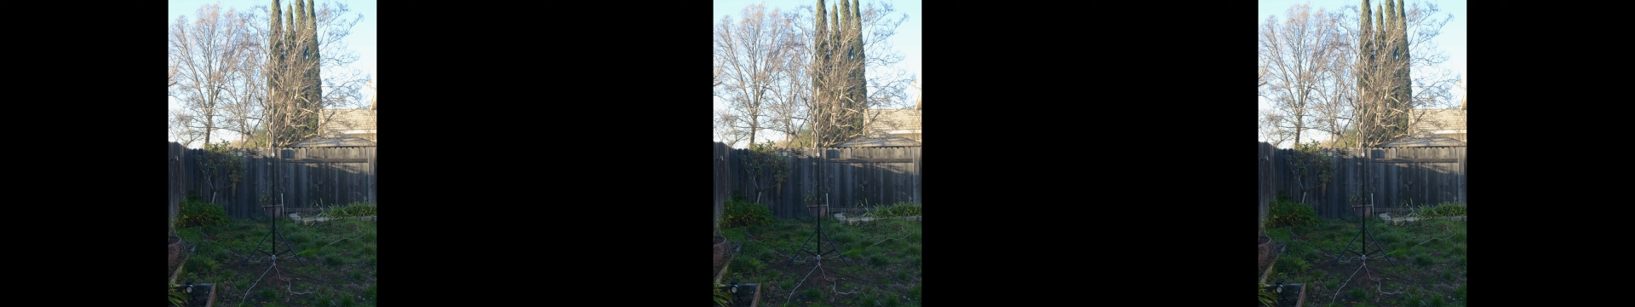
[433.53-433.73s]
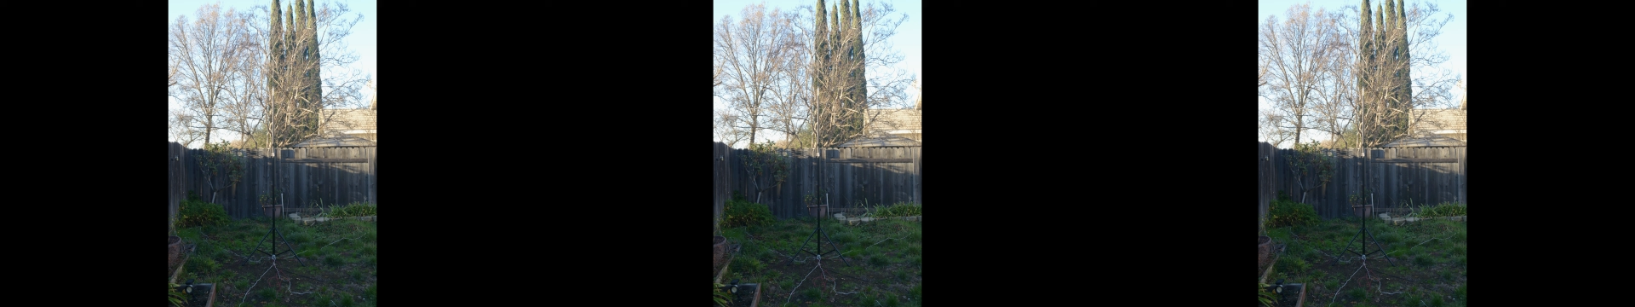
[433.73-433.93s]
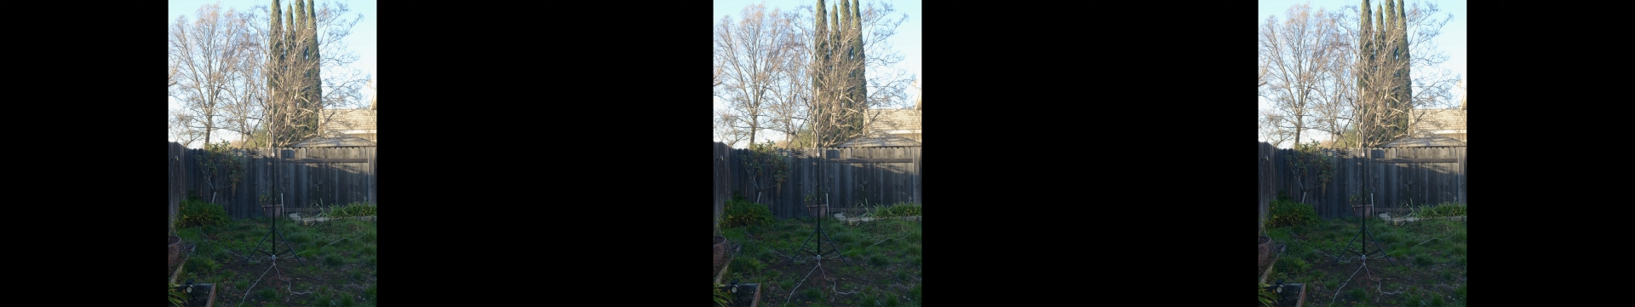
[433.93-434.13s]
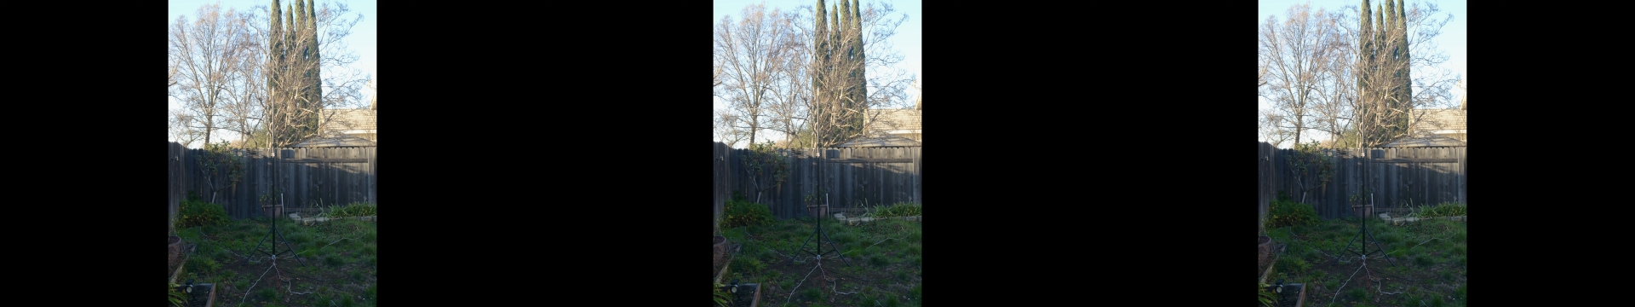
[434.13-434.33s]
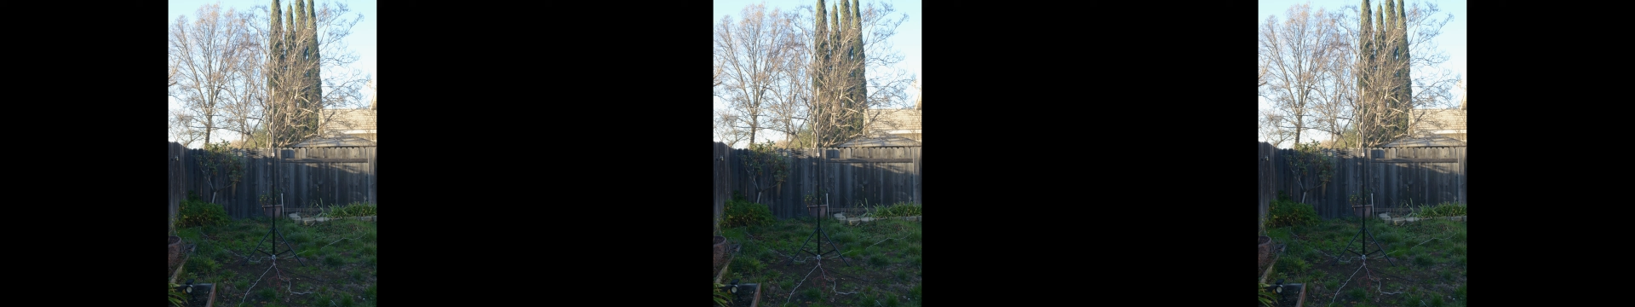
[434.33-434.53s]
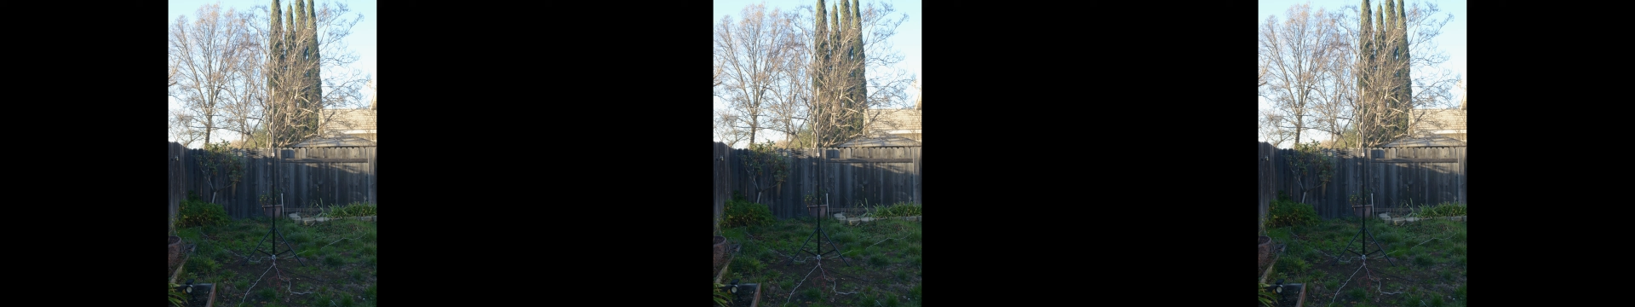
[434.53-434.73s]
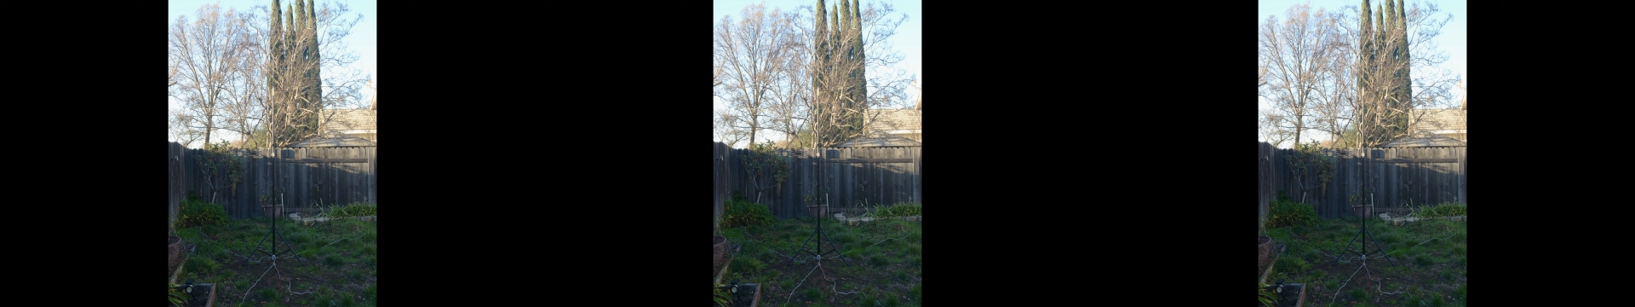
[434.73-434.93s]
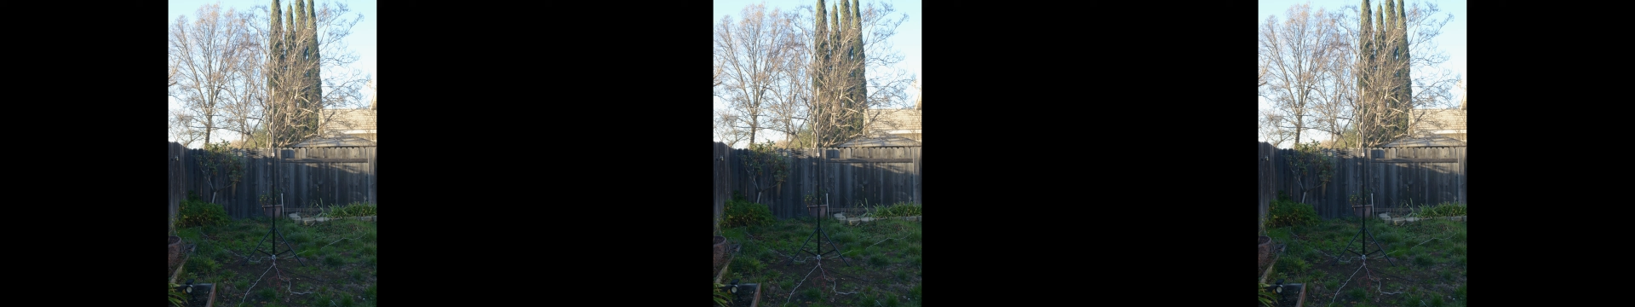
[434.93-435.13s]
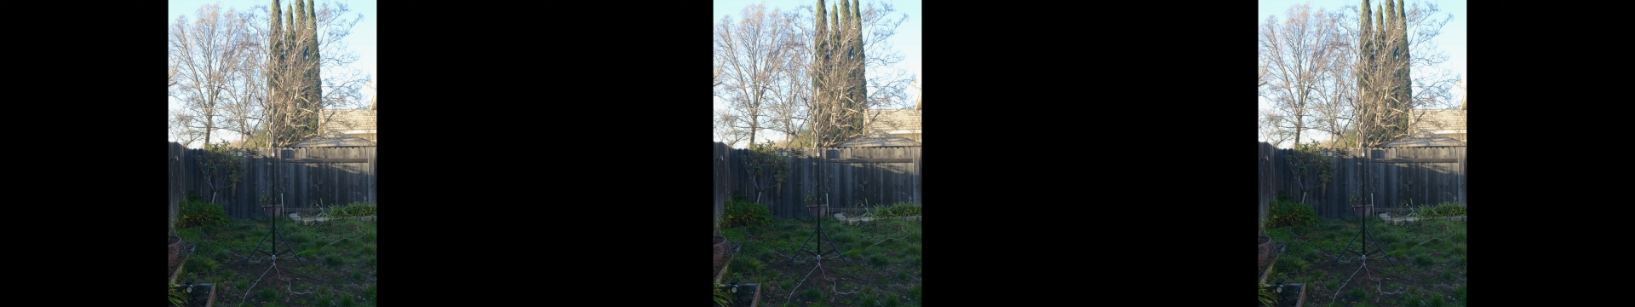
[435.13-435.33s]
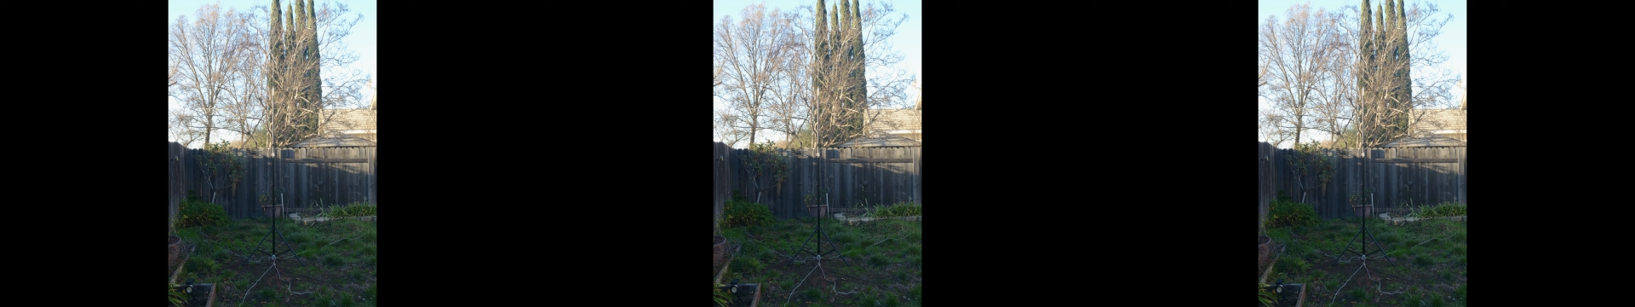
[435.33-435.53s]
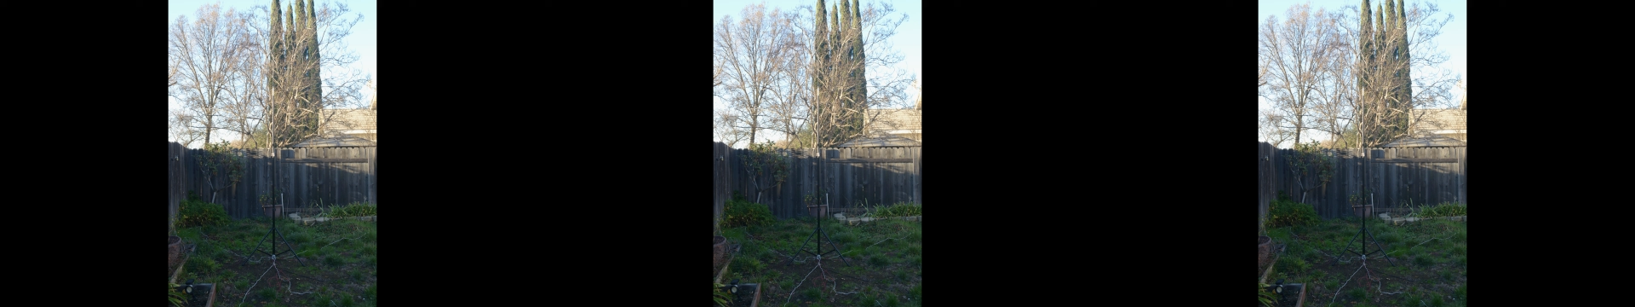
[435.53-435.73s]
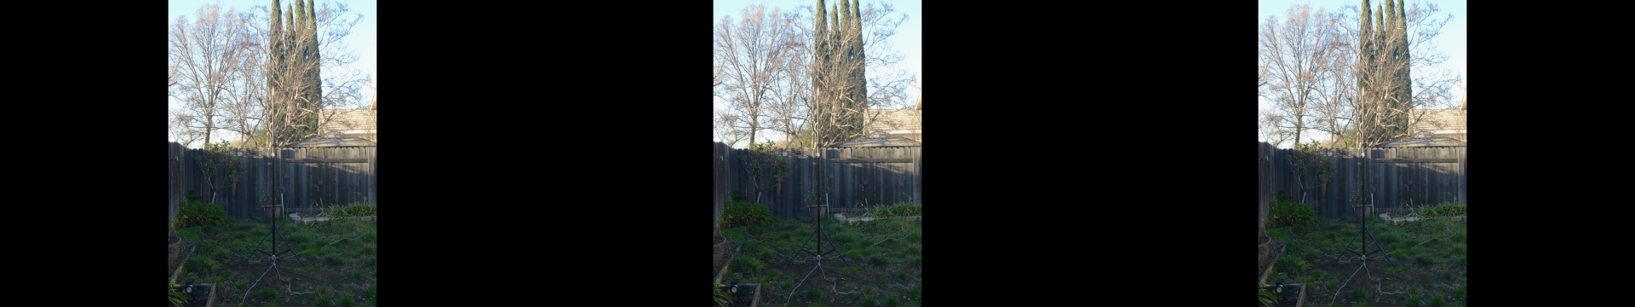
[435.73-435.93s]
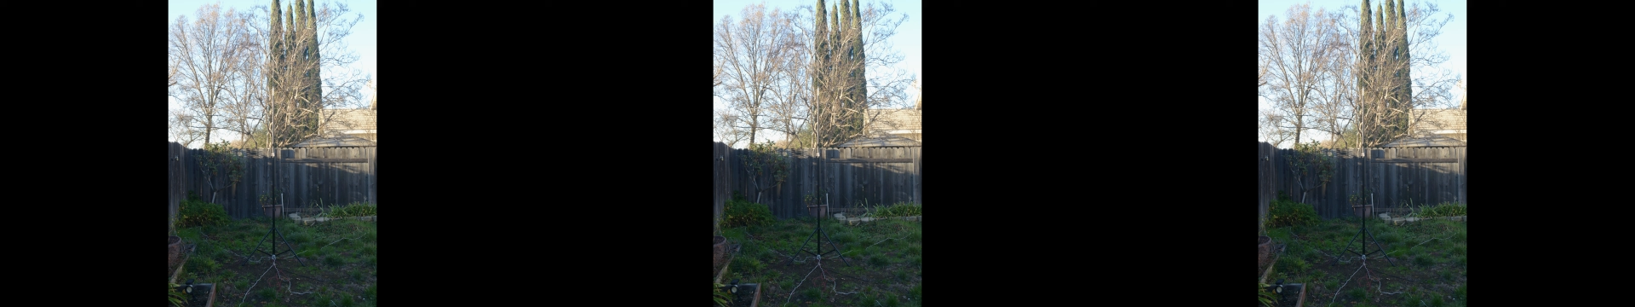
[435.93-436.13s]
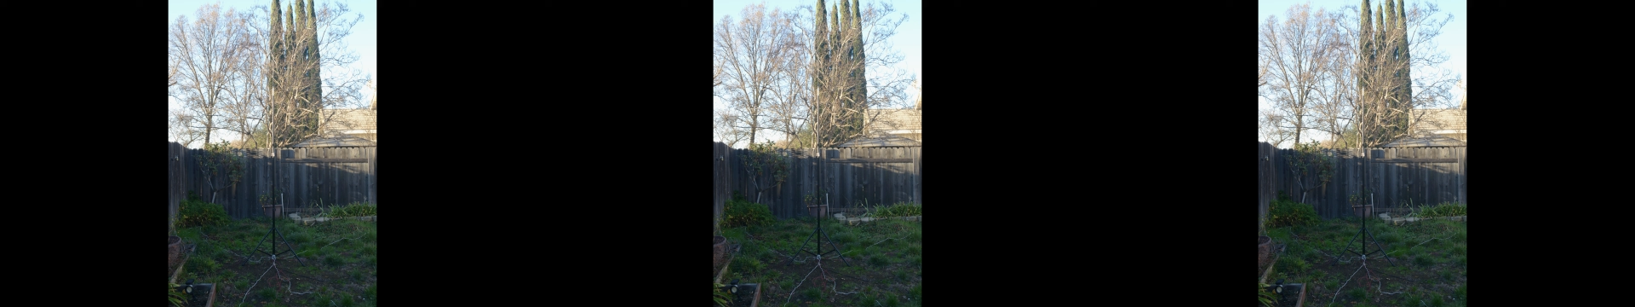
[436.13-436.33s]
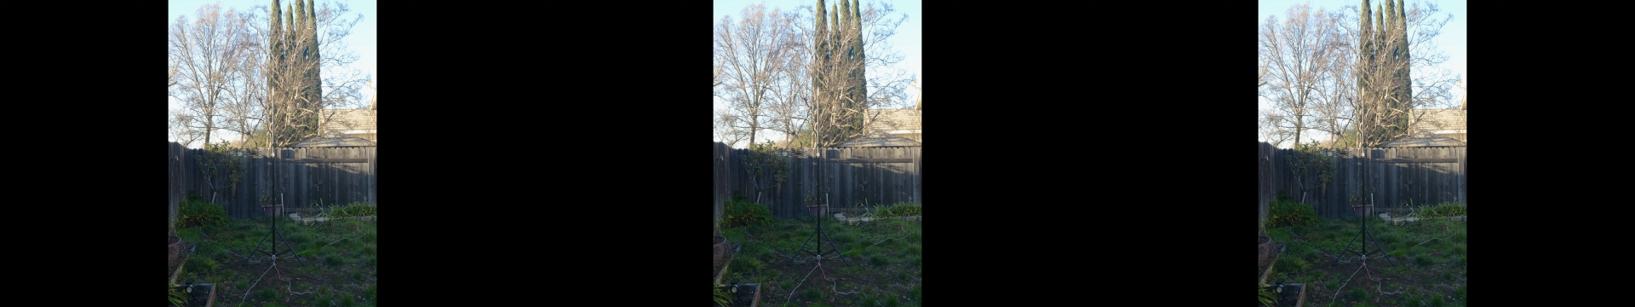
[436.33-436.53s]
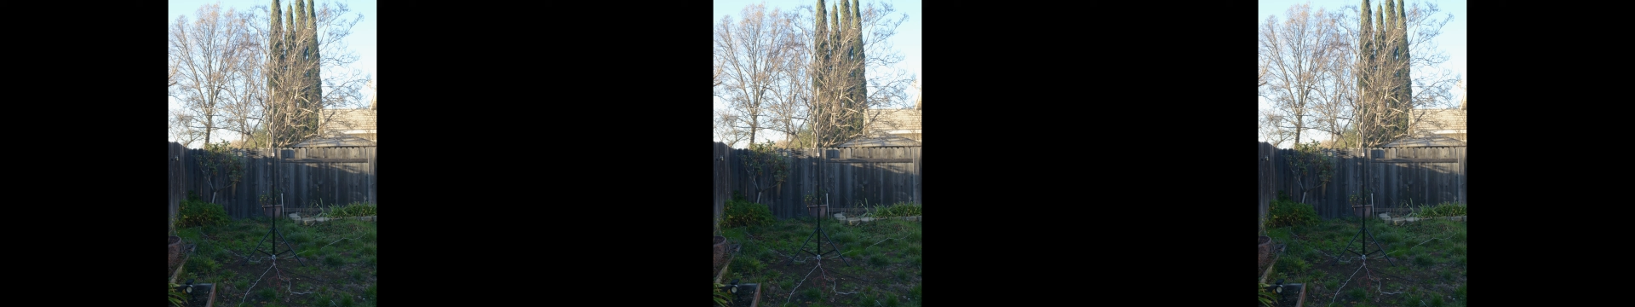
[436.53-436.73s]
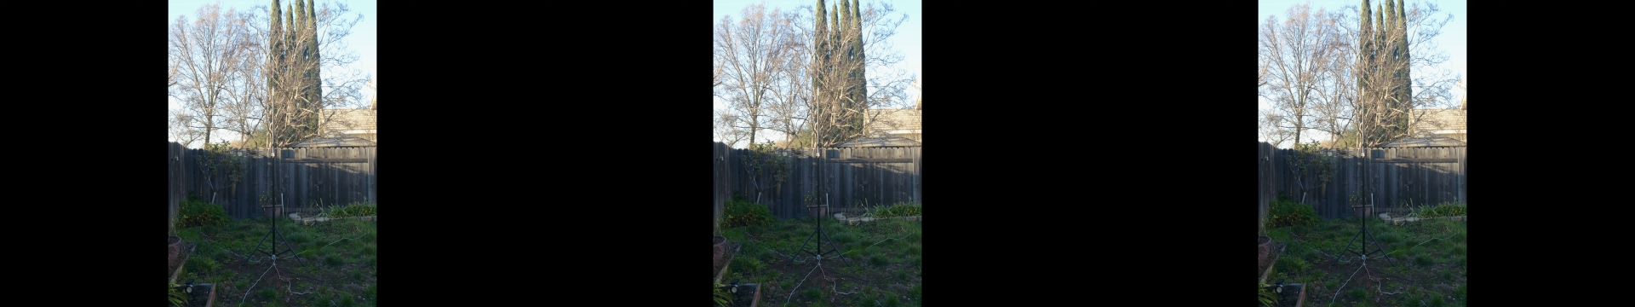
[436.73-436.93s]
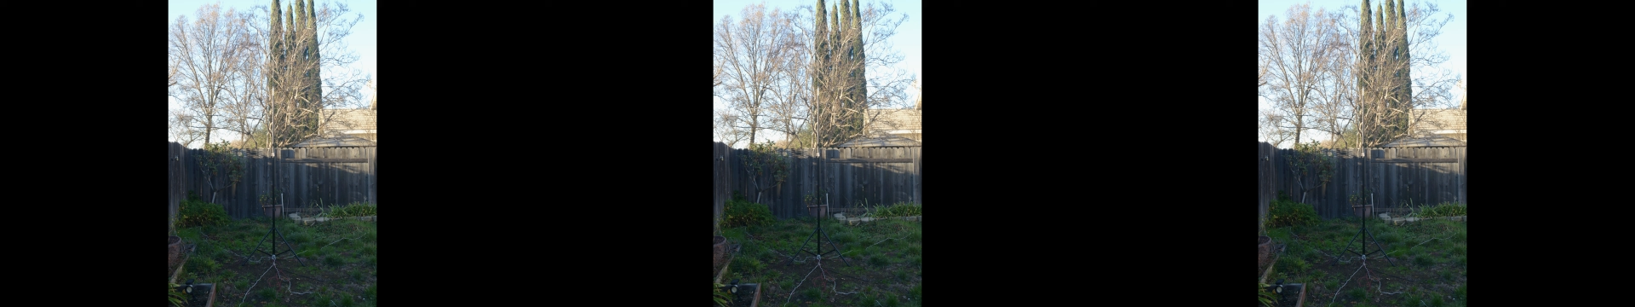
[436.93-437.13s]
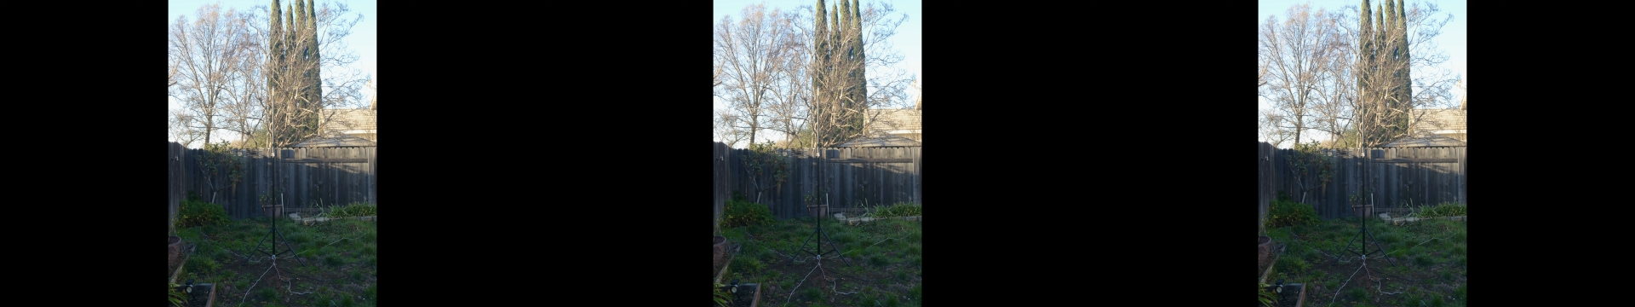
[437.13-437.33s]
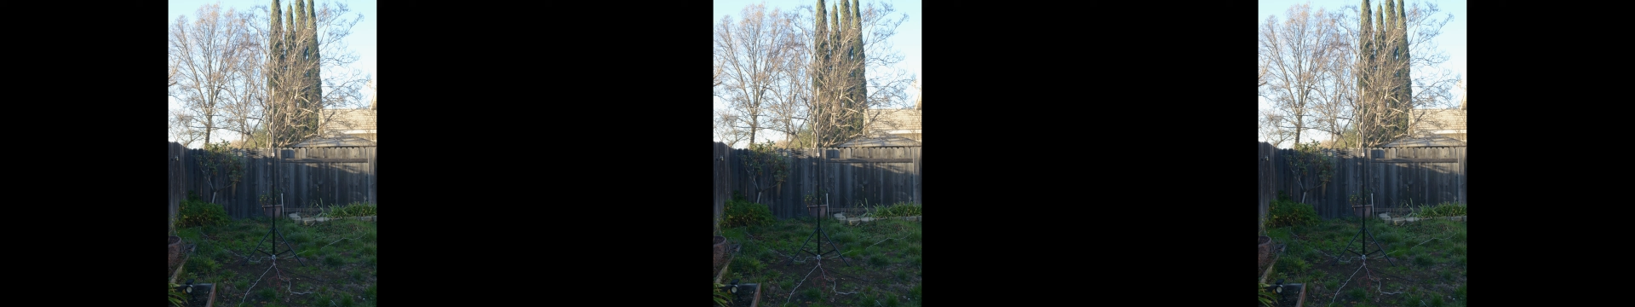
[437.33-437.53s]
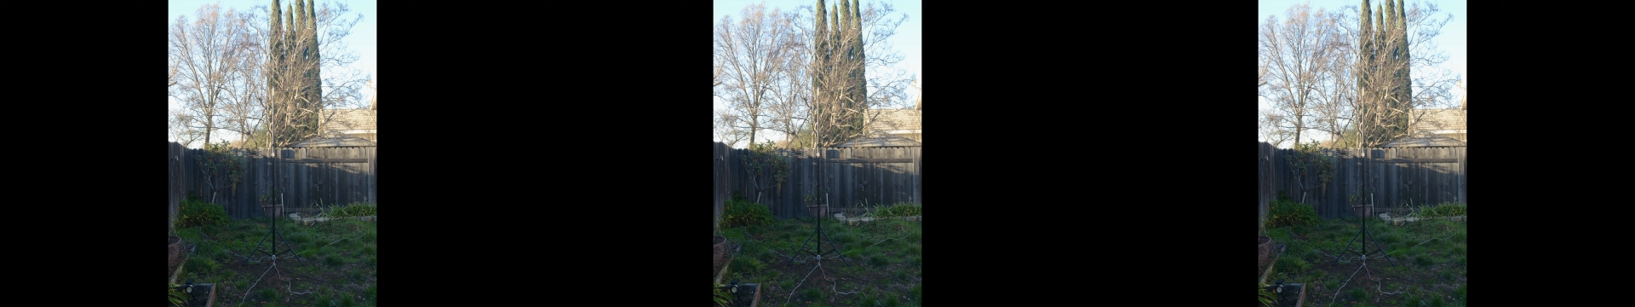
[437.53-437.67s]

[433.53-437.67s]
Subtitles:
No face is visible, so there are no lips to read.